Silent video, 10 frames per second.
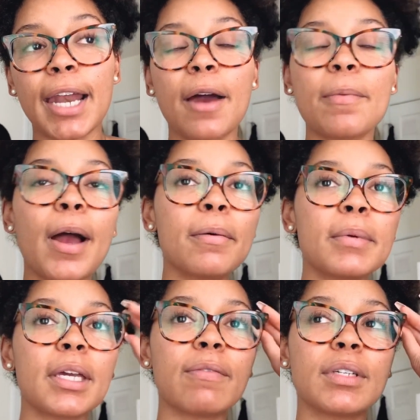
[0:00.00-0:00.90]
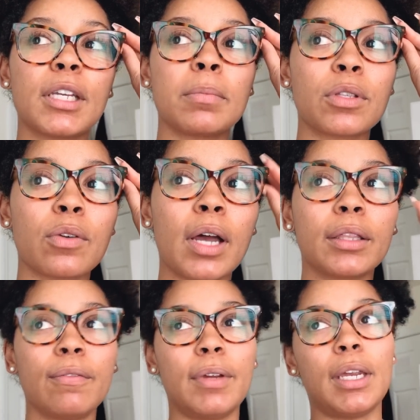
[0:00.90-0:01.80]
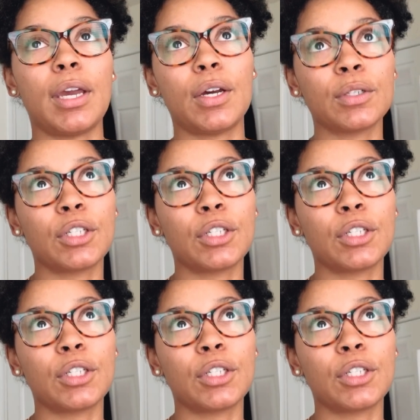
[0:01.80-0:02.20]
I'll probably be giving tips throughout the video,